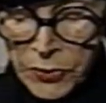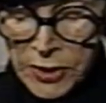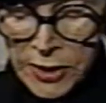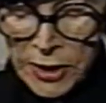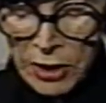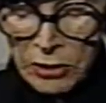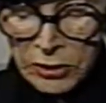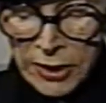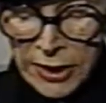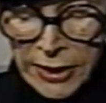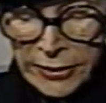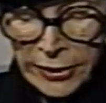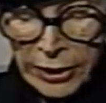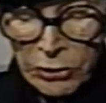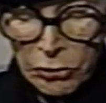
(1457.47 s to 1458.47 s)
resulted
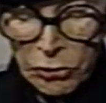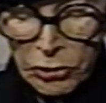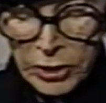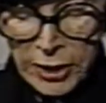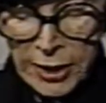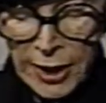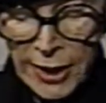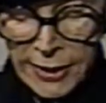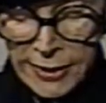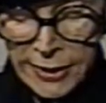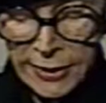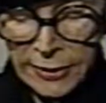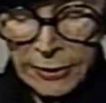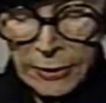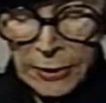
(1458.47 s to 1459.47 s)
in the
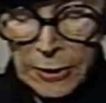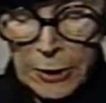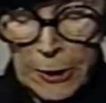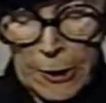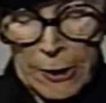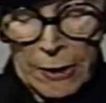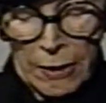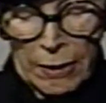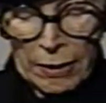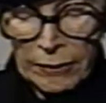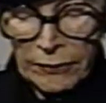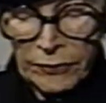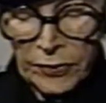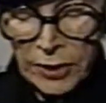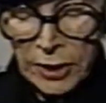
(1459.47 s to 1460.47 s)
organizing
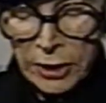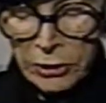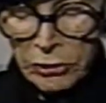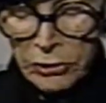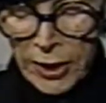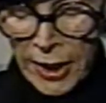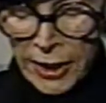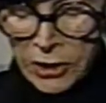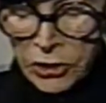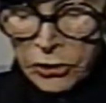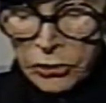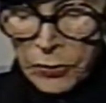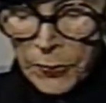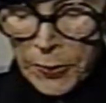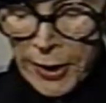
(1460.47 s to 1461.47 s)
of the
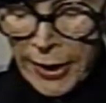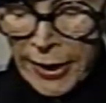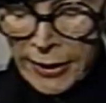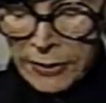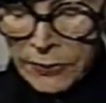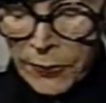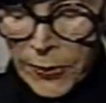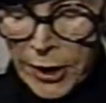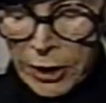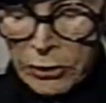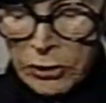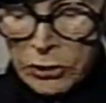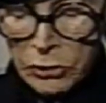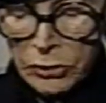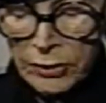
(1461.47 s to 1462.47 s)
International Planned
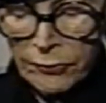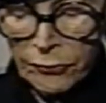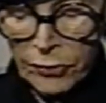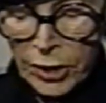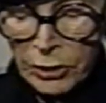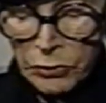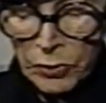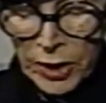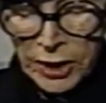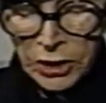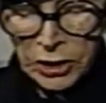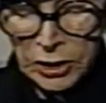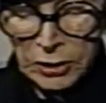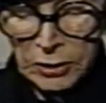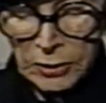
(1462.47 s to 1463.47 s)
Parenthood
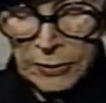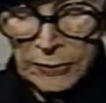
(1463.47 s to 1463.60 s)
Federation,